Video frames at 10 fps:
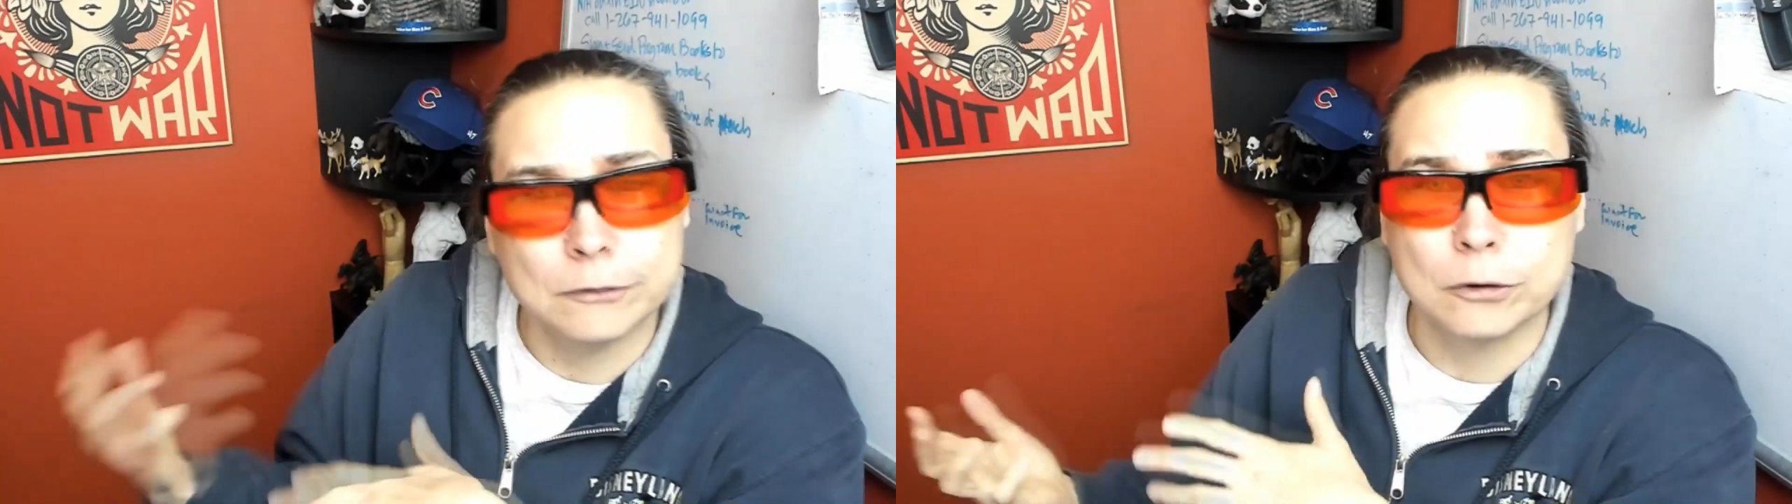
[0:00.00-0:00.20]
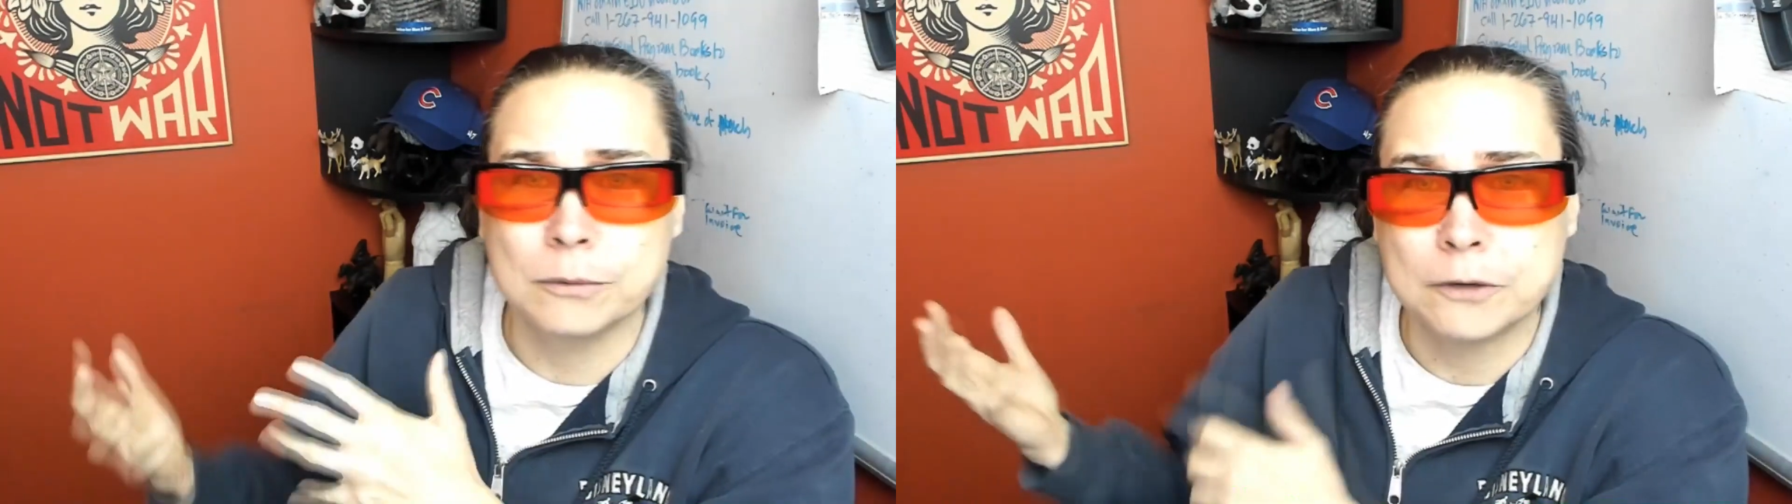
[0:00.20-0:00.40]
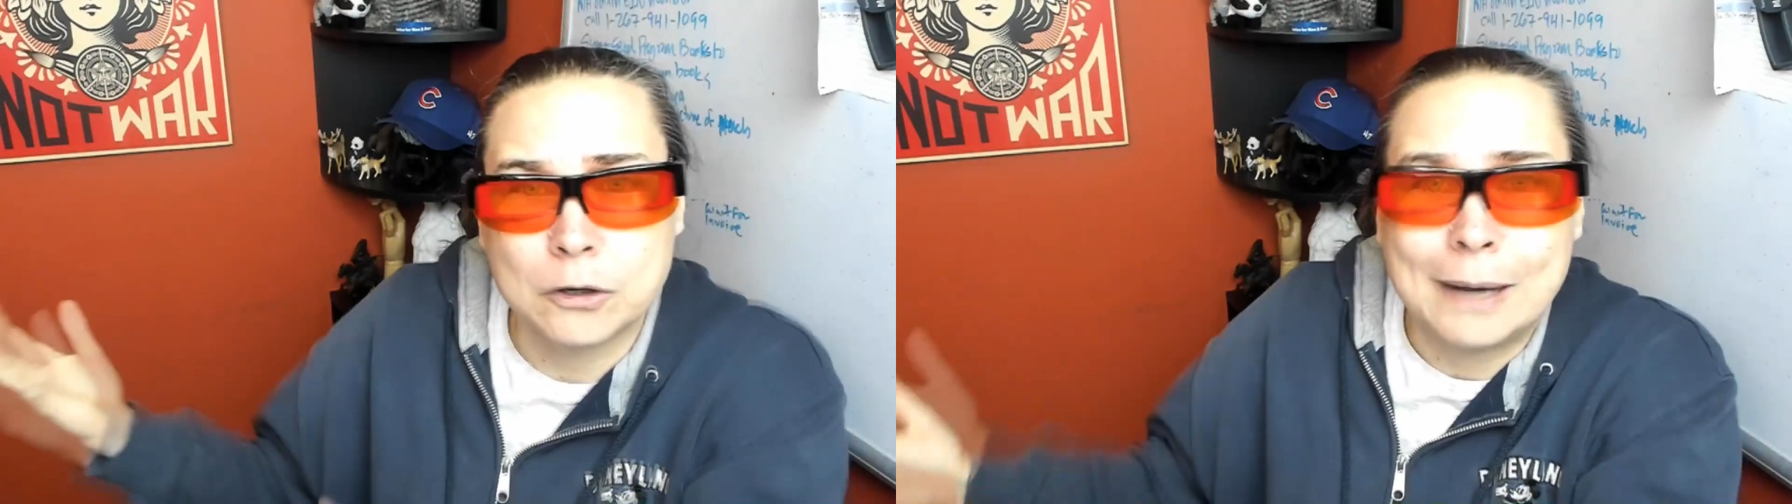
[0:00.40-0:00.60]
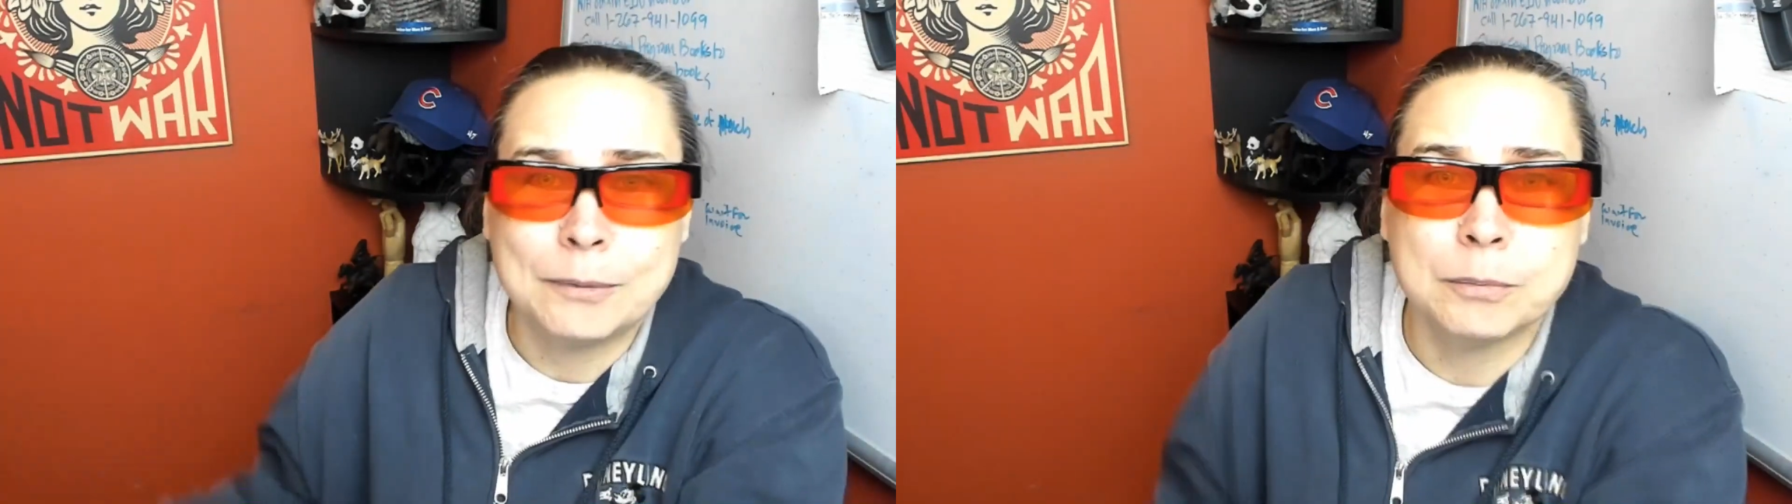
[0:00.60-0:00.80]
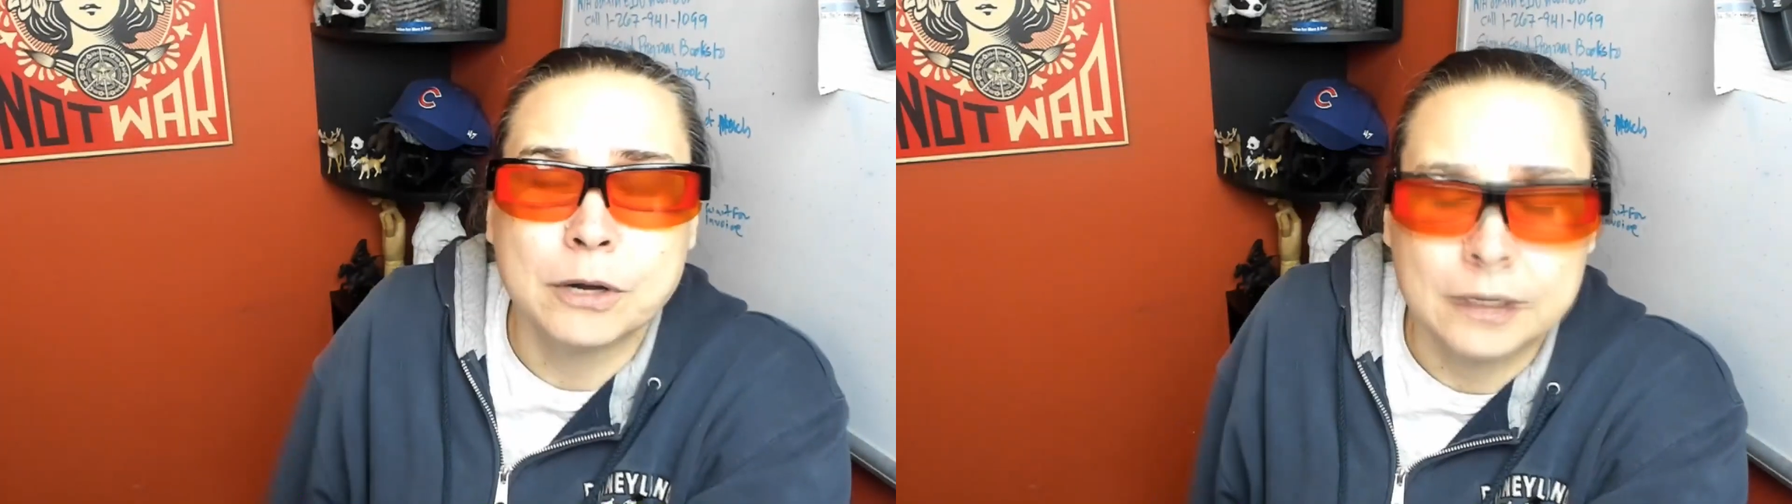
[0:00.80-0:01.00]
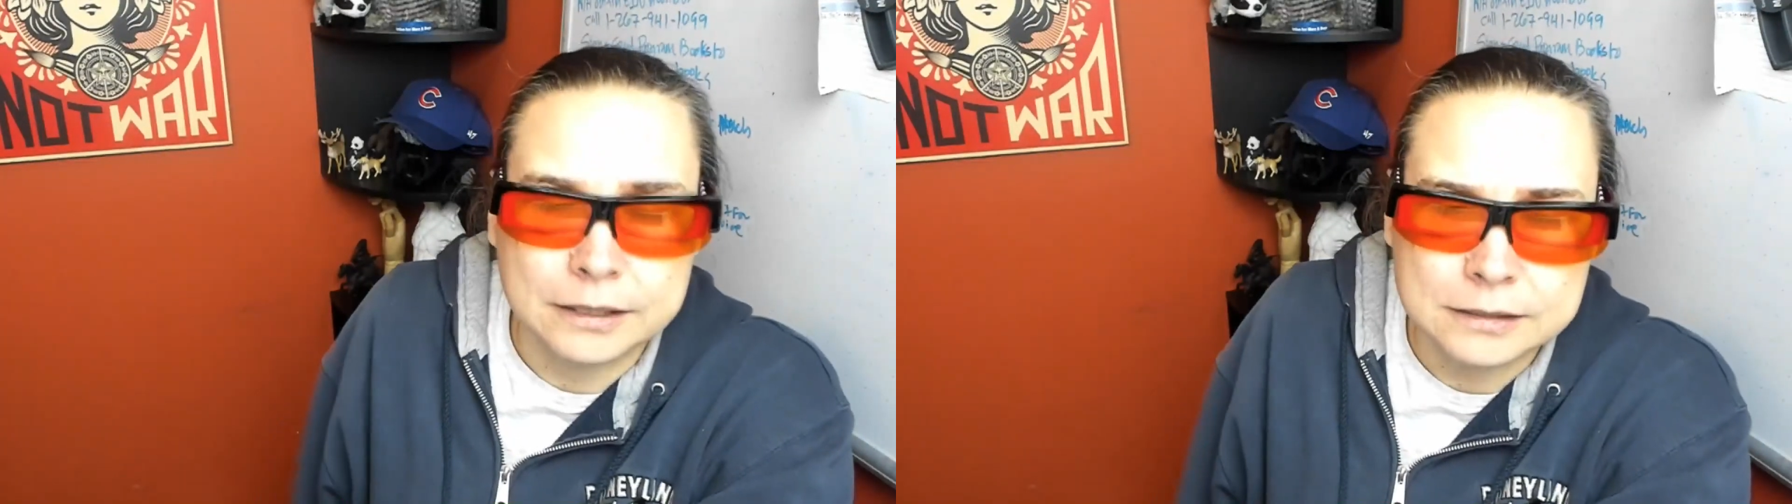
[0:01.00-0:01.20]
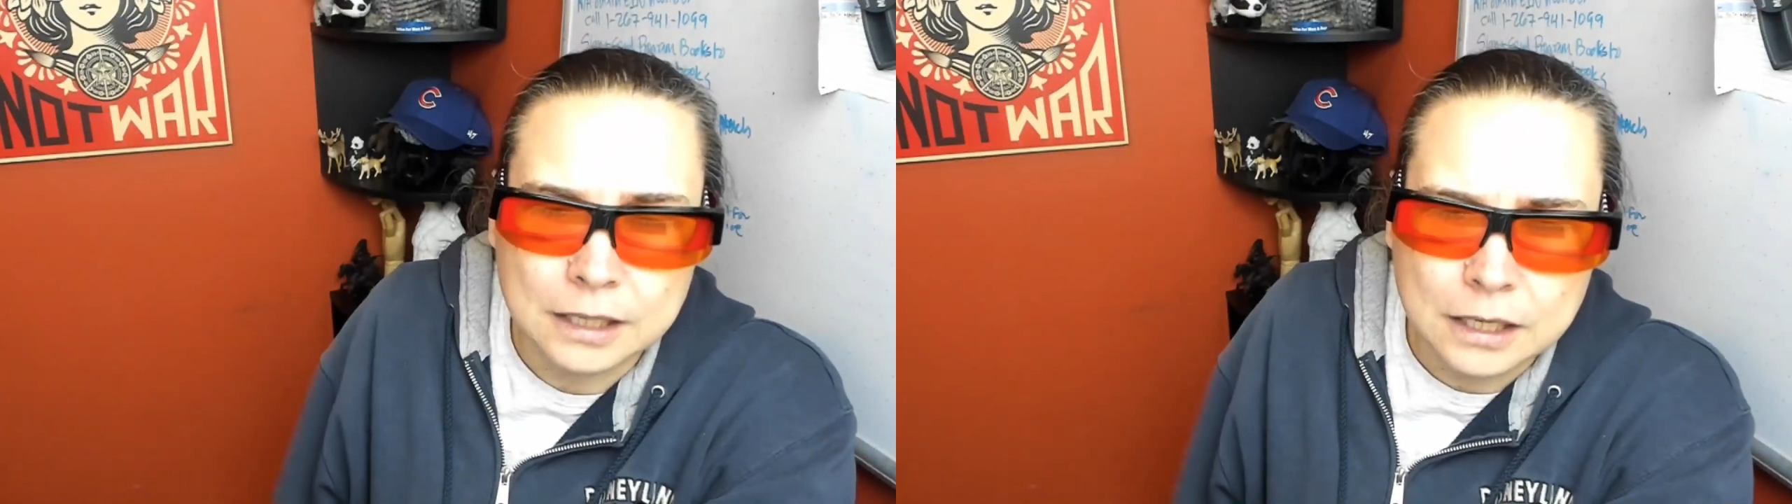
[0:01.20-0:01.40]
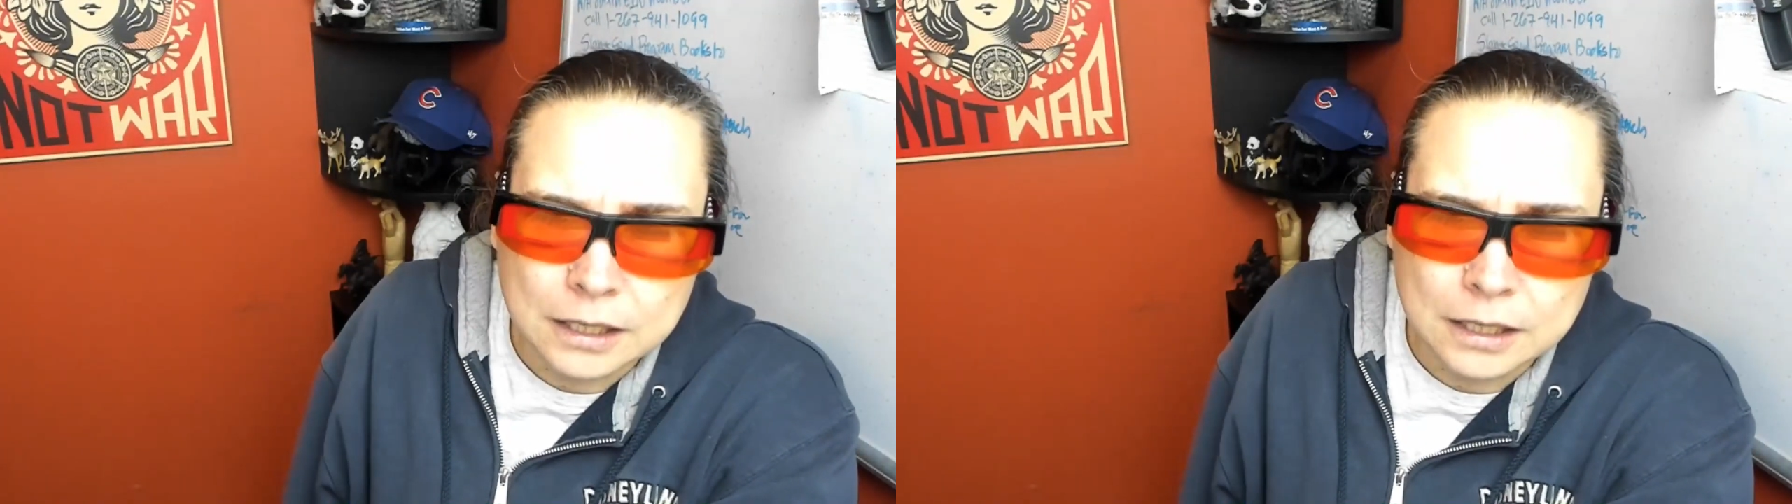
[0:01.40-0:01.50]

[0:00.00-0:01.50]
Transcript: form of a crappy product.